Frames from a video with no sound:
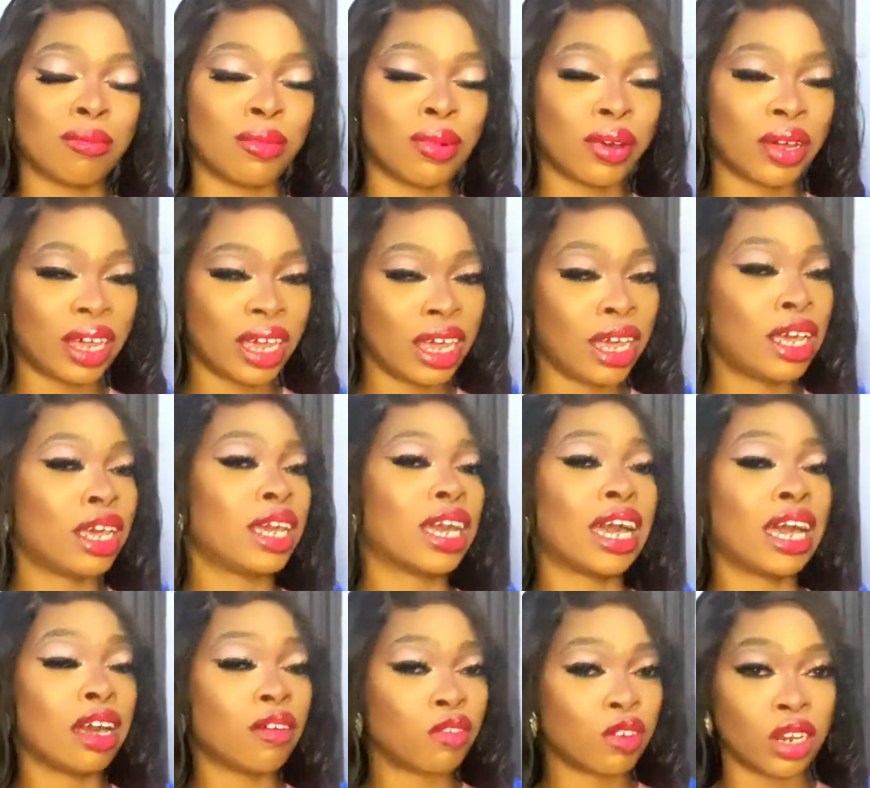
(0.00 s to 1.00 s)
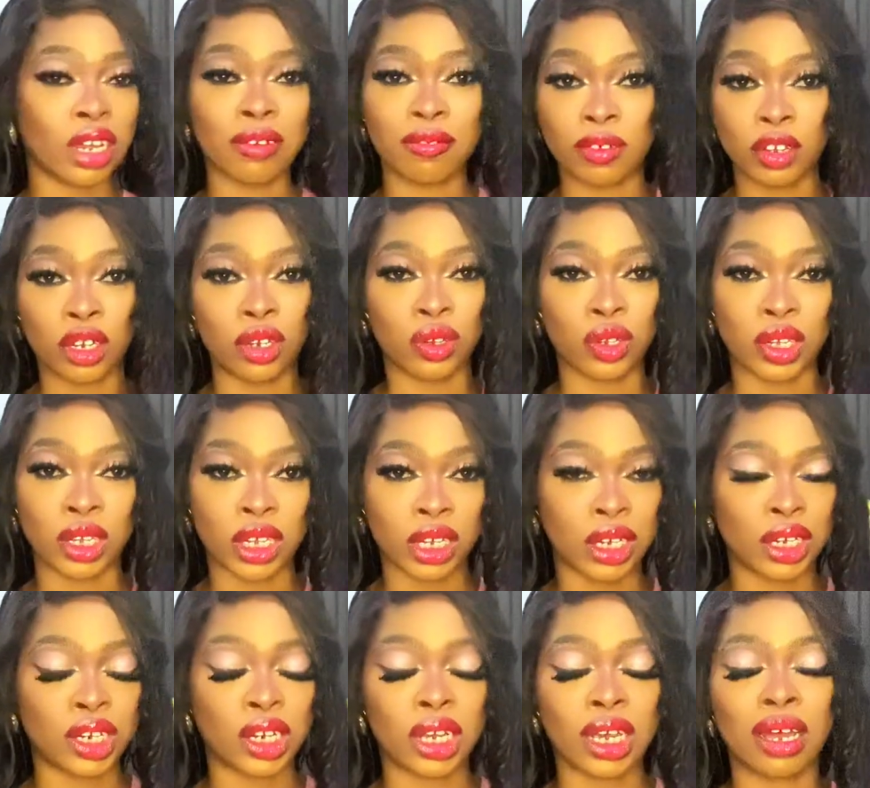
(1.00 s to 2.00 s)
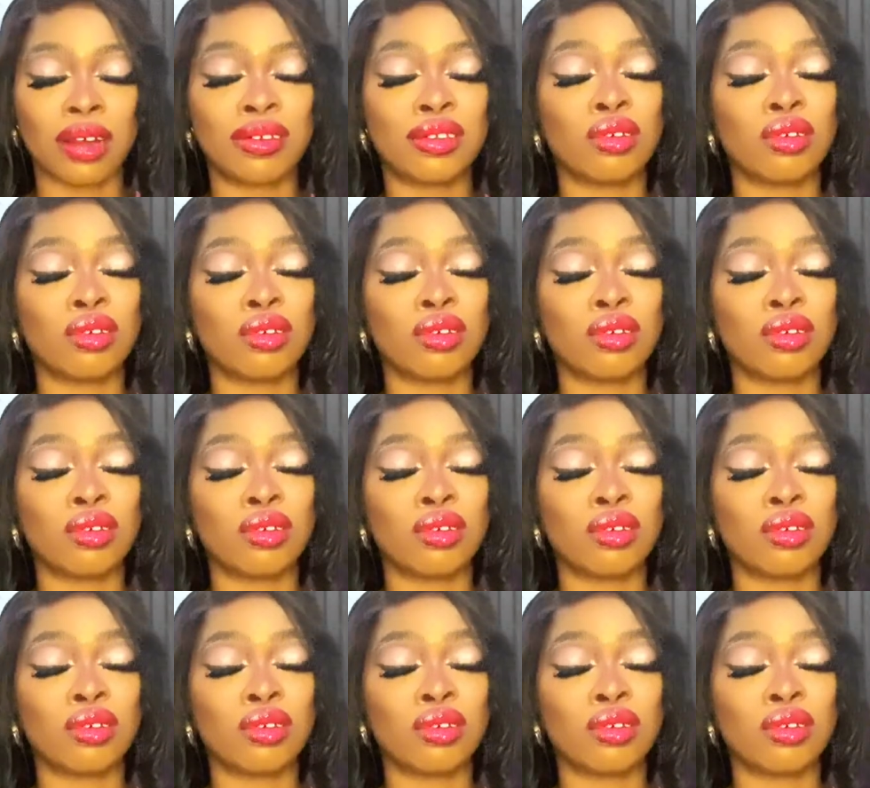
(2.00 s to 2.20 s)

but hey, I have other videos you can check out.